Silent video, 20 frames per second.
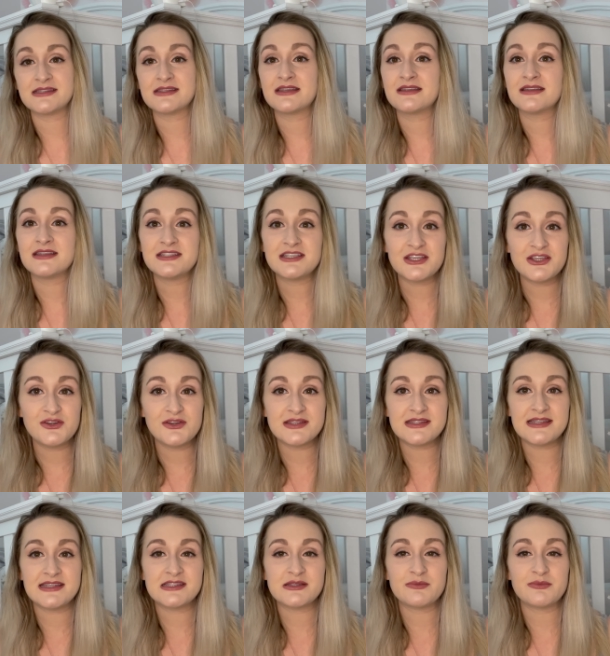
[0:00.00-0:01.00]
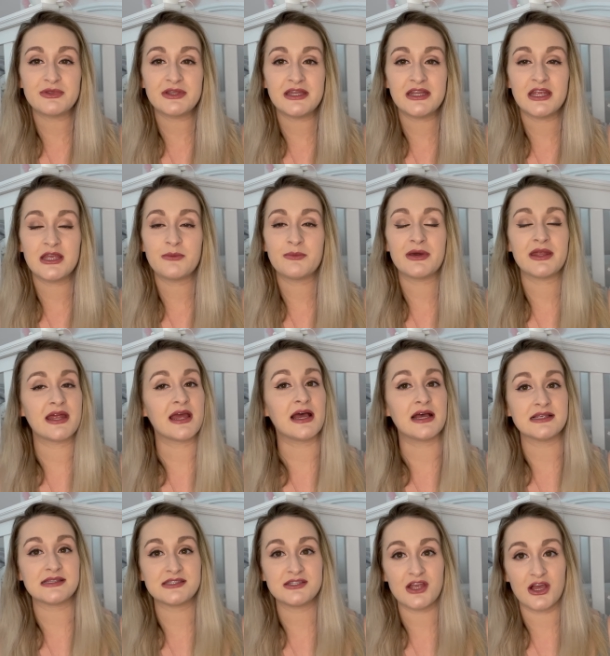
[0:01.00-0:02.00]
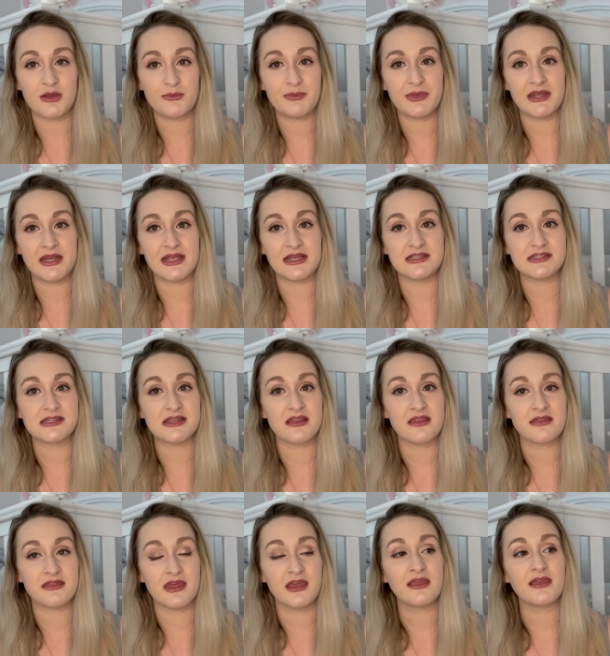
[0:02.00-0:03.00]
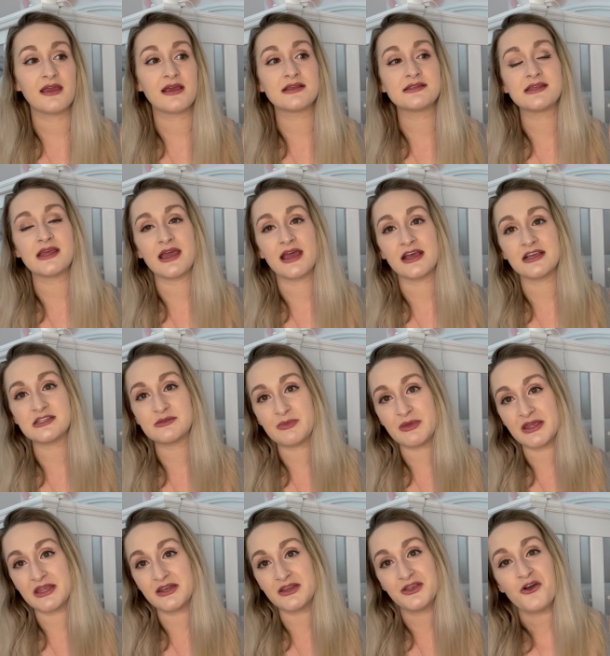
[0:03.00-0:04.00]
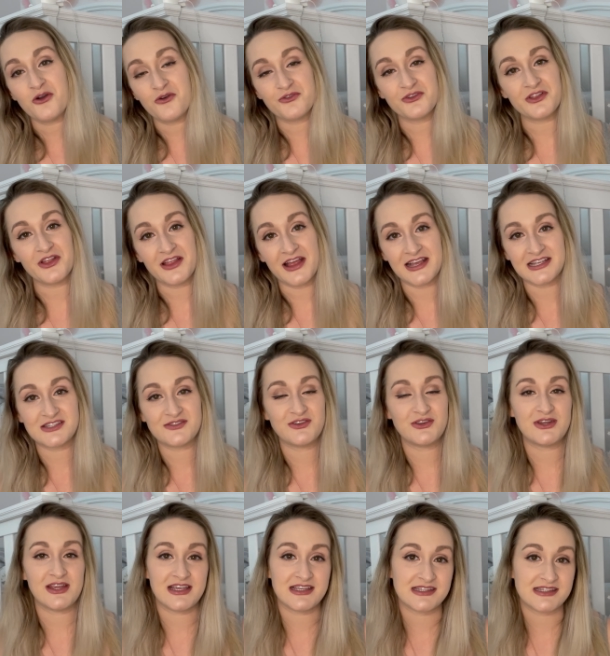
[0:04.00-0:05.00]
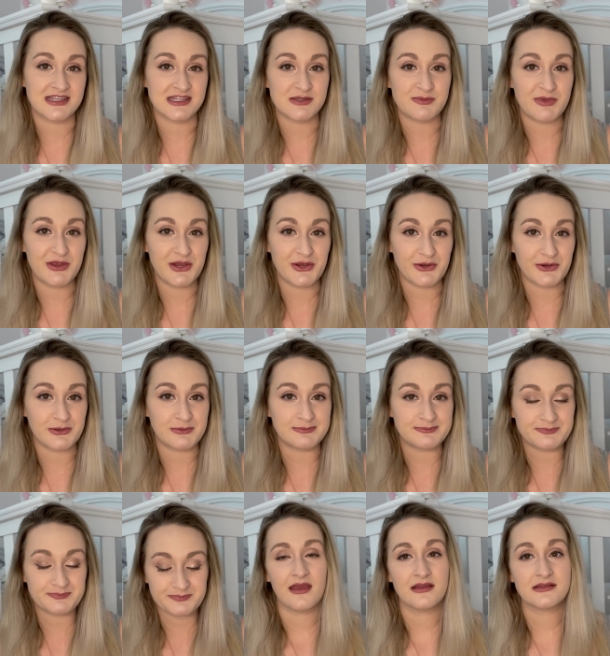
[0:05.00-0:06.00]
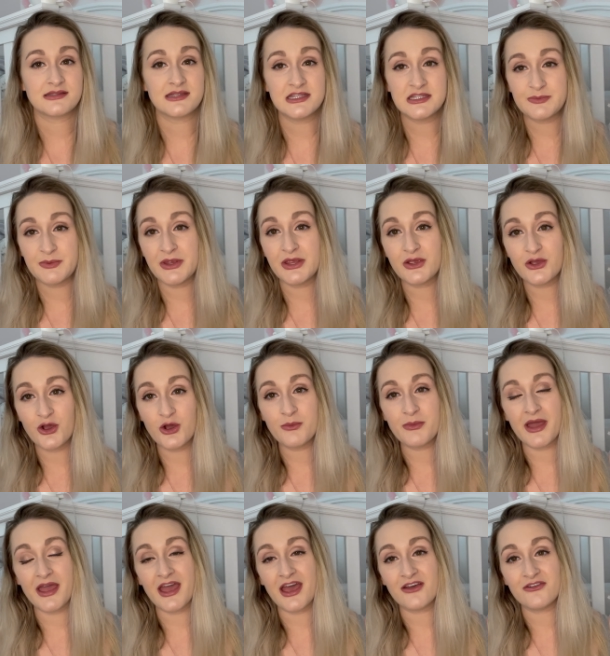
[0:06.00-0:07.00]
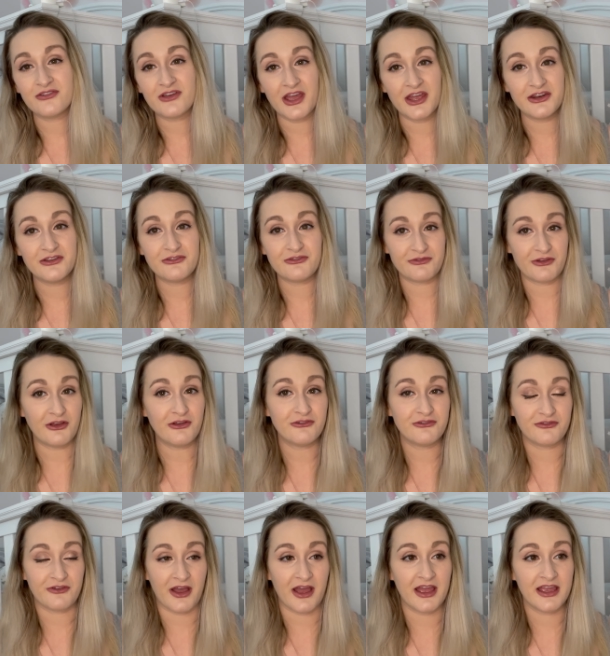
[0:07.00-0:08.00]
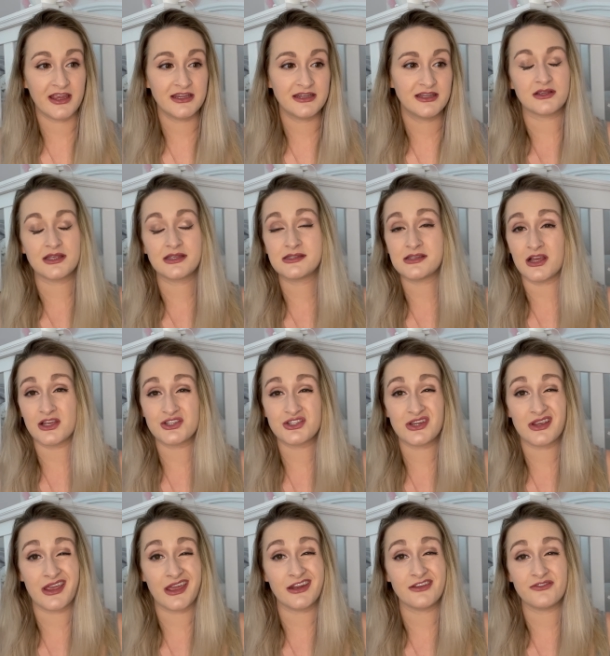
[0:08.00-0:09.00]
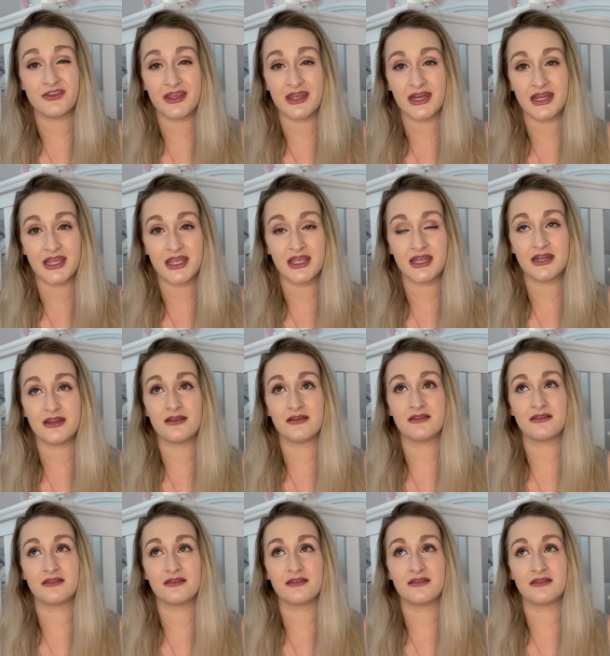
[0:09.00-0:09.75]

continue to see some bleeding, but it has not been as thick as it has been over the last few days since being home. Since being home, I have kind of felt fine. Exhaustion kind of hit in